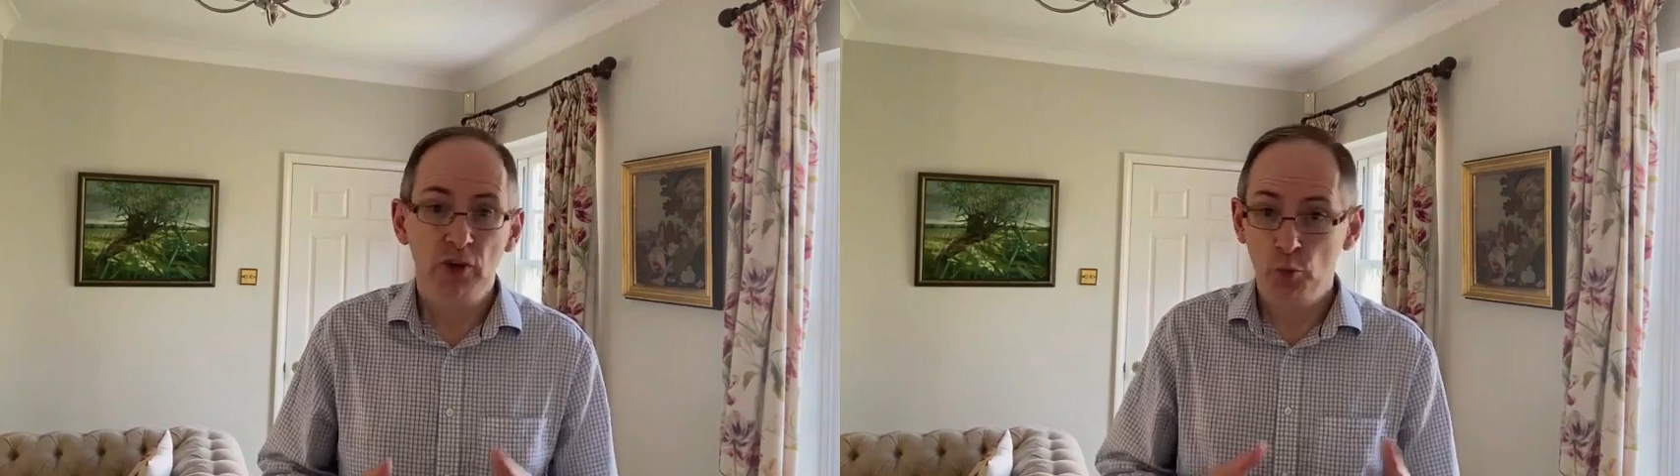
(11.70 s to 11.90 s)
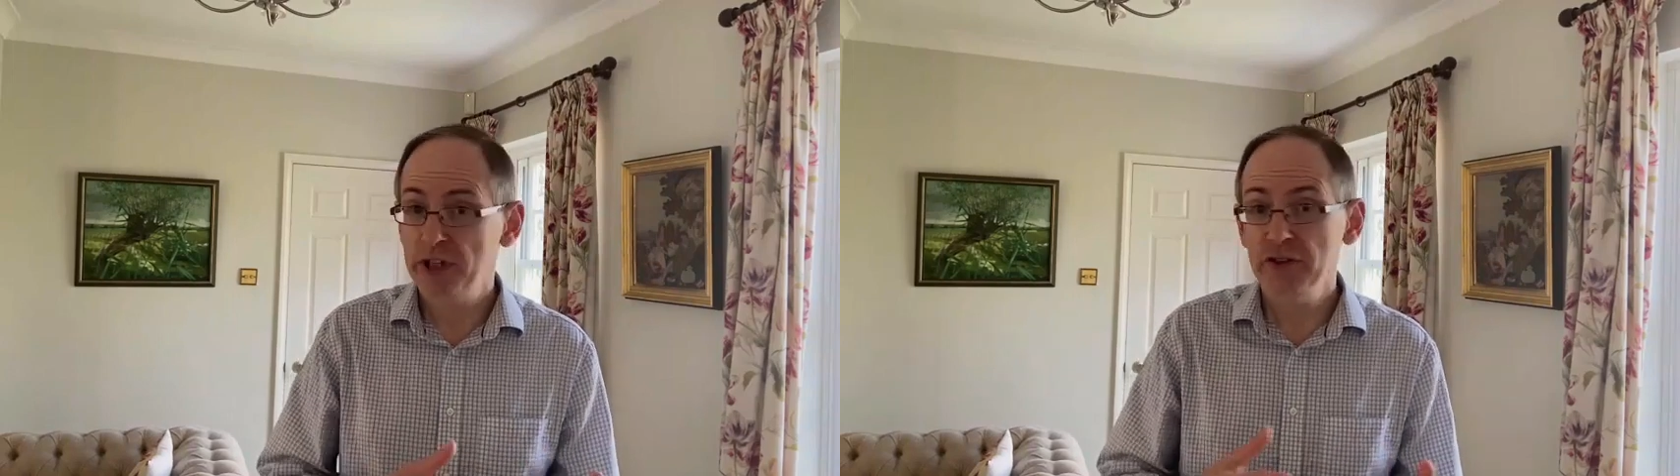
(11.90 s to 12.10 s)

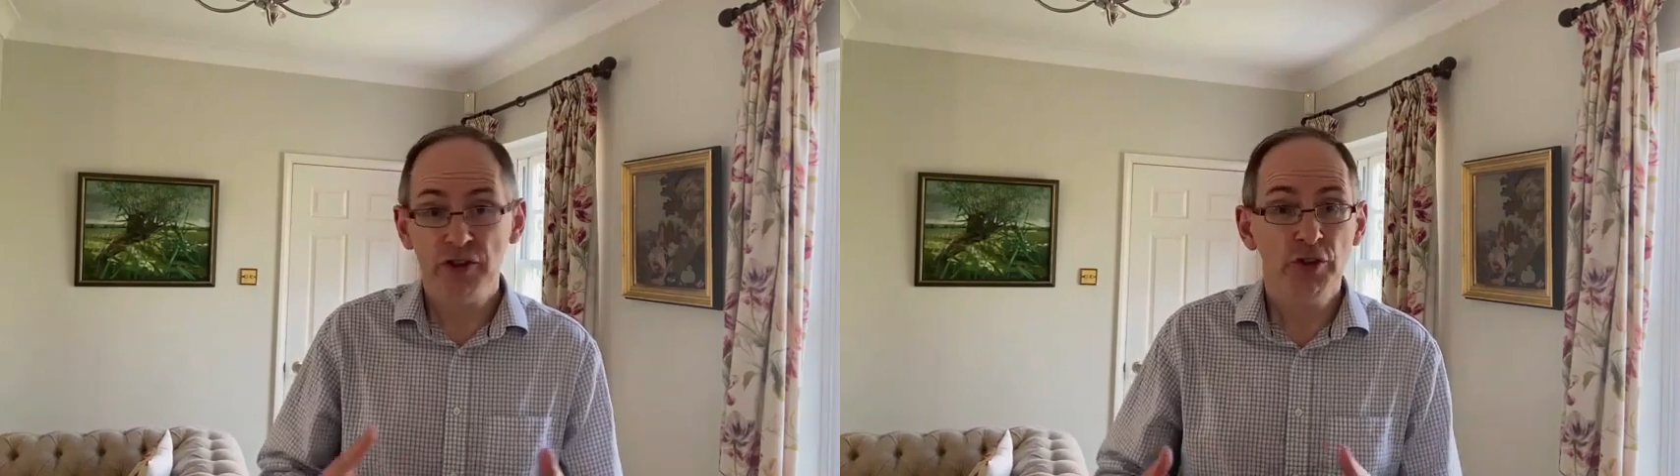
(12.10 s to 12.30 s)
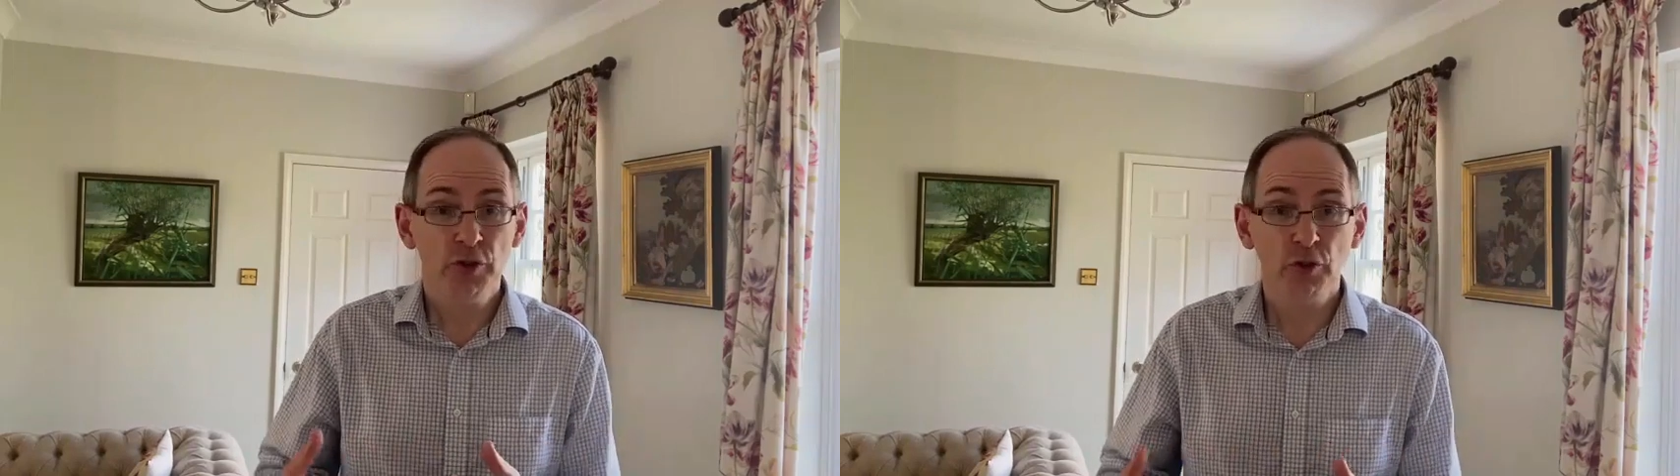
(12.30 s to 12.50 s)
within the
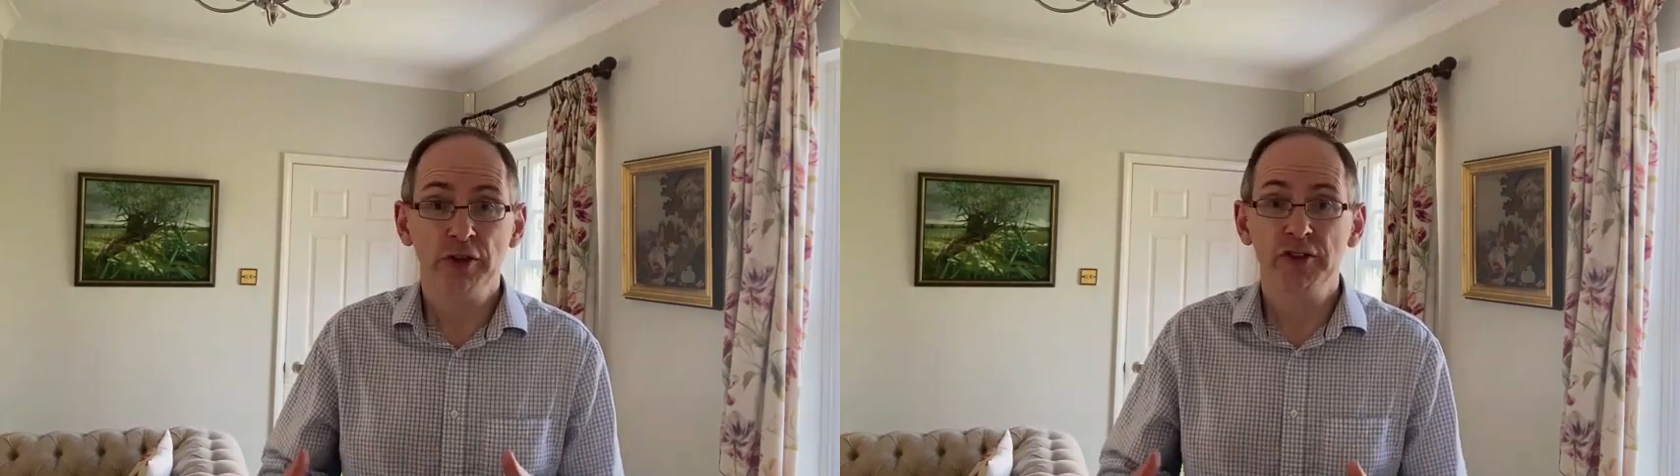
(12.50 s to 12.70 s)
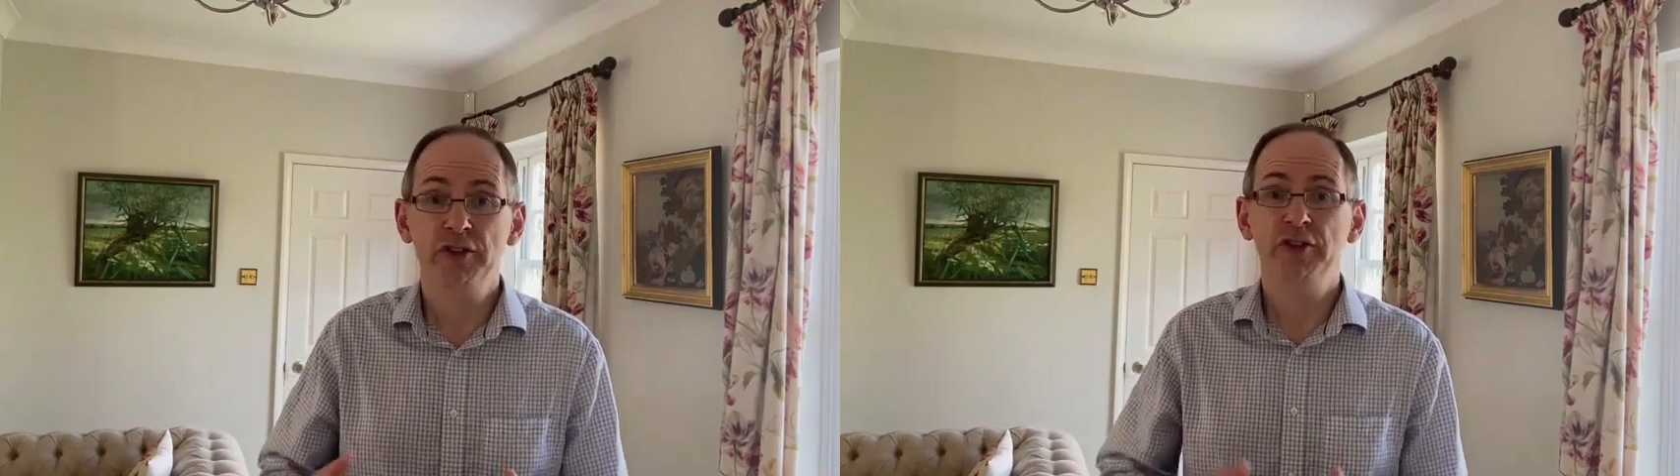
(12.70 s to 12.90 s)

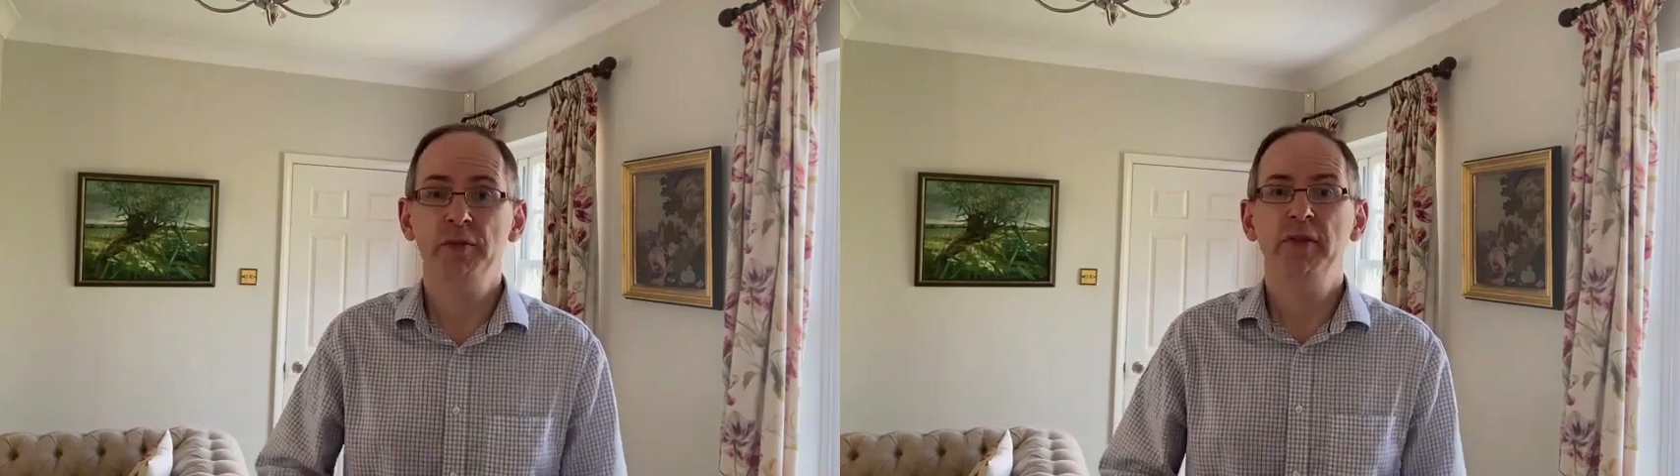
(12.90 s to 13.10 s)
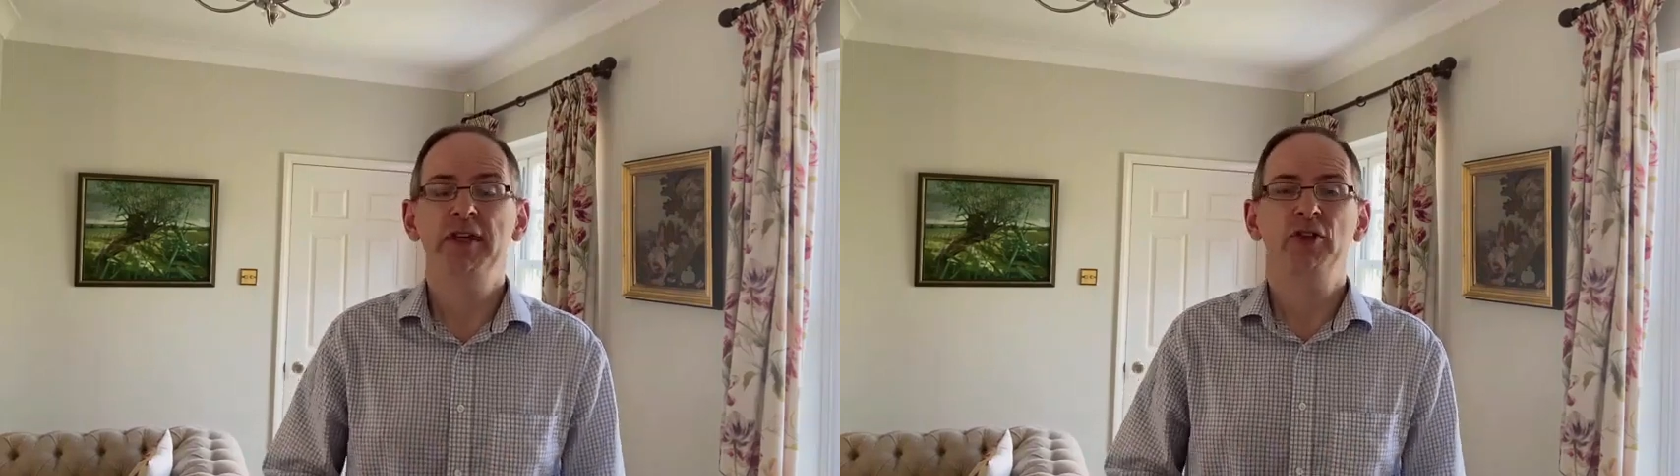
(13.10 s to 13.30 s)
tutorial
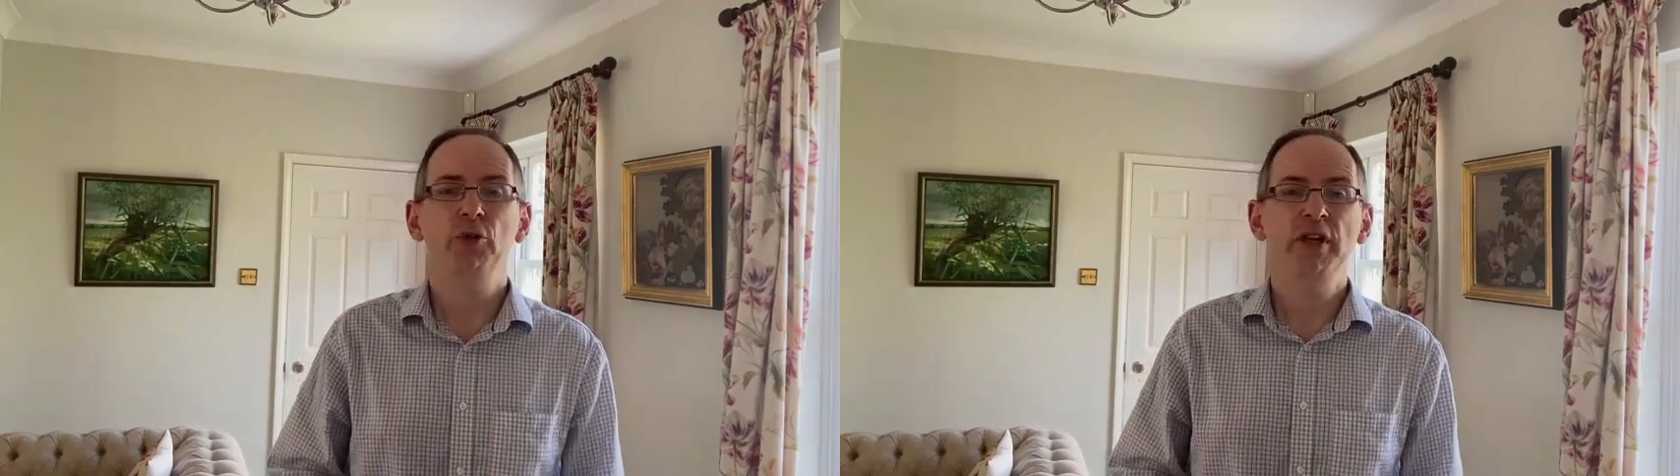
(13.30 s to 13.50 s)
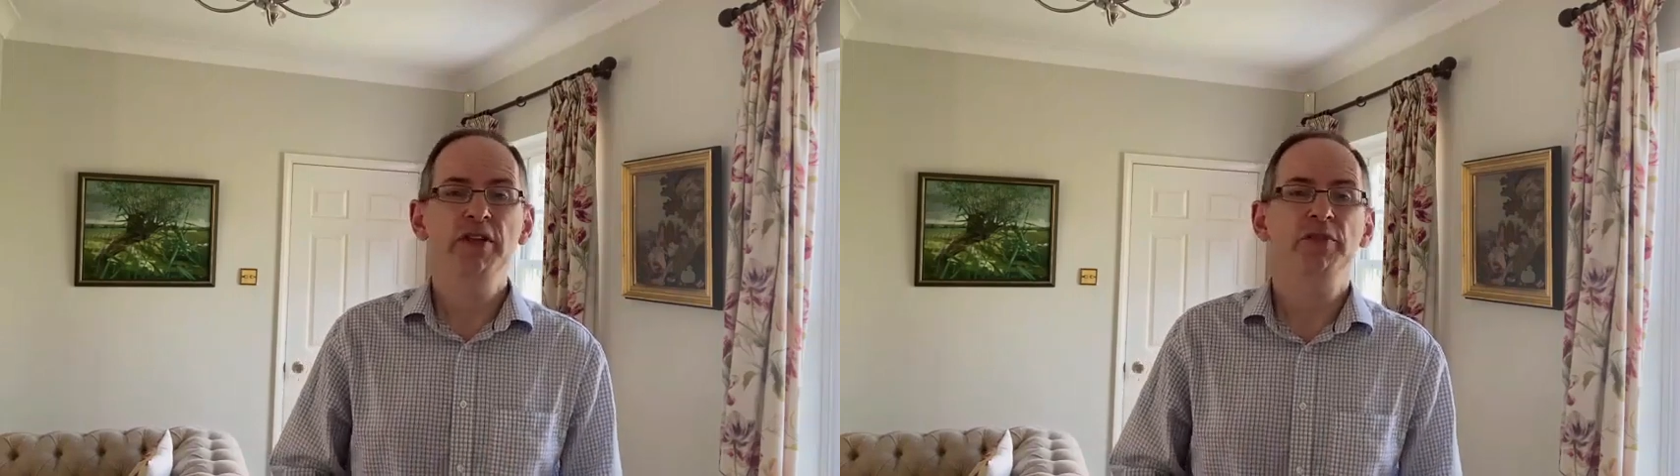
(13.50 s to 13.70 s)
system at
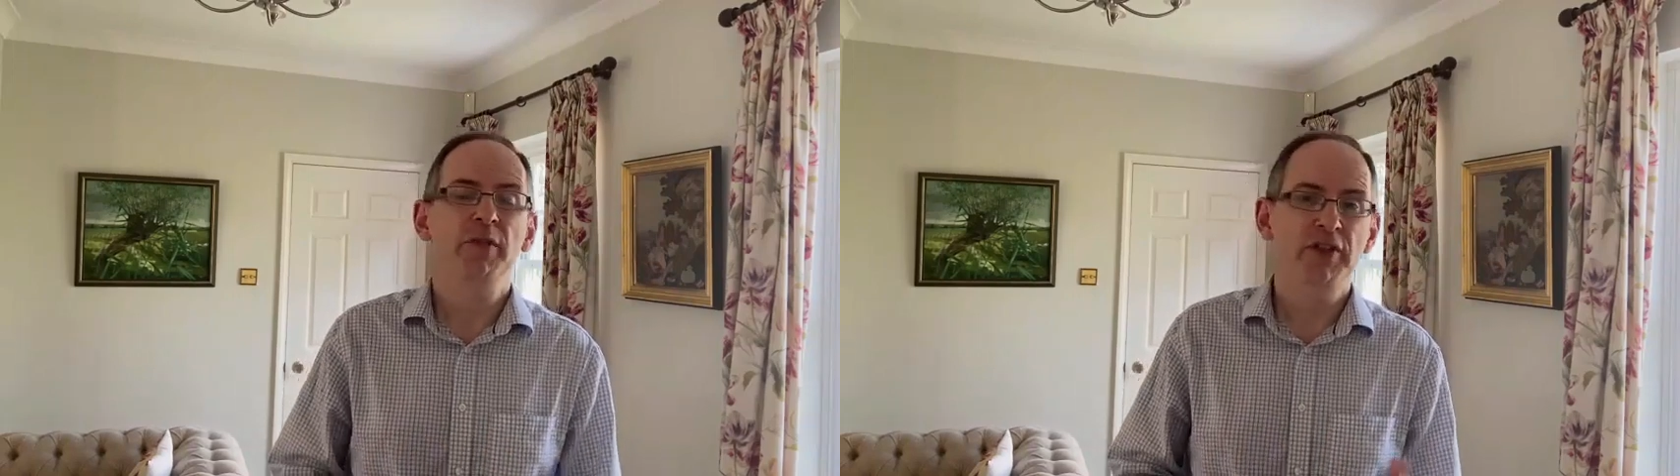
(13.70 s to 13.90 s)
Queen's,